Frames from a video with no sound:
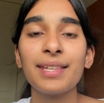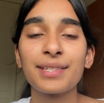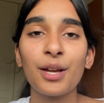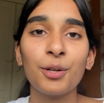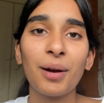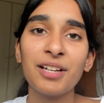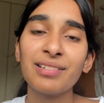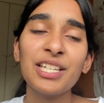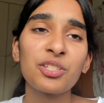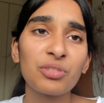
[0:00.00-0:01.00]
So I
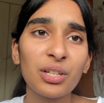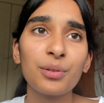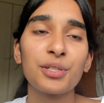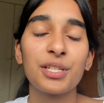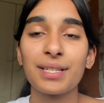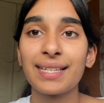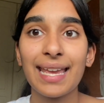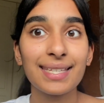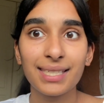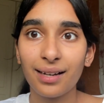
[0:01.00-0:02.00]
really struggled to just
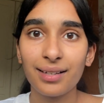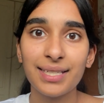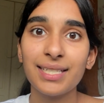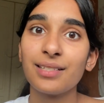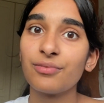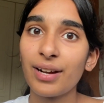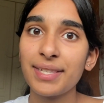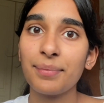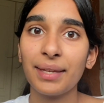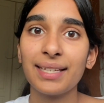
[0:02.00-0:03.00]
get started and
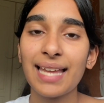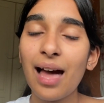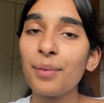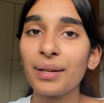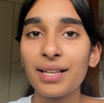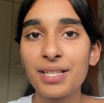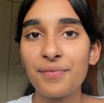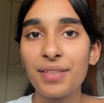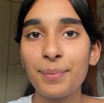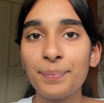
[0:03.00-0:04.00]
write something down because
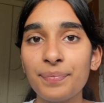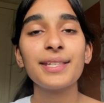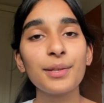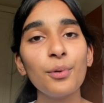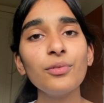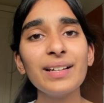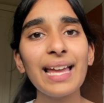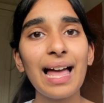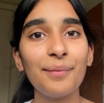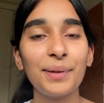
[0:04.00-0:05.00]
of them. So what really
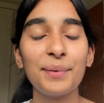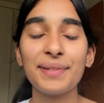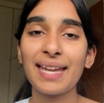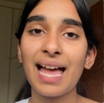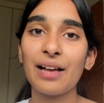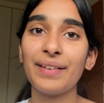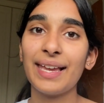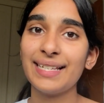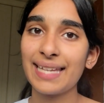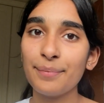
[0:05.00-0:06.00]
helped me was to have
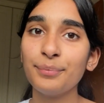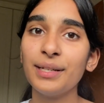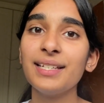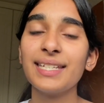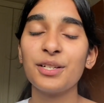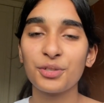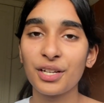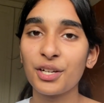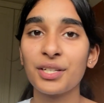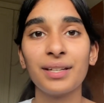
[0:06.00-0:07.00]
a template
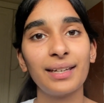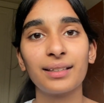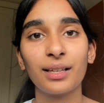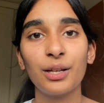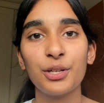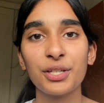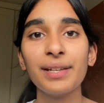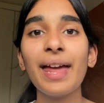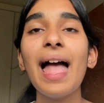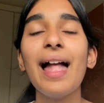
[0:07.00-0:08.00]
introduction and
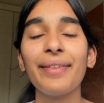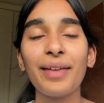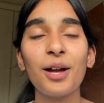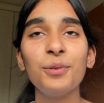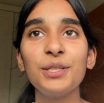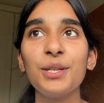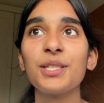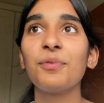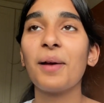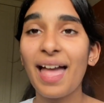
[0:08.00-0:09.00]
conclusion that I would
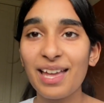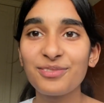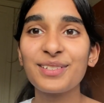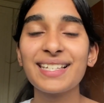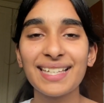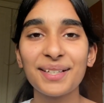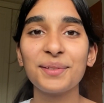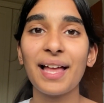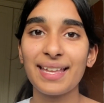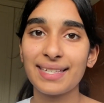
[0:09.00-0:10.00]
use for every
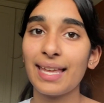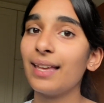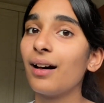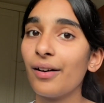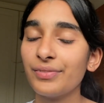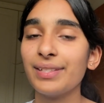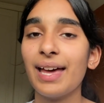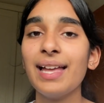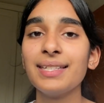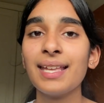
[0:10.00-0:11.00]
single essay after
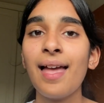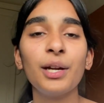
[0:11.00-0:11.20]
that.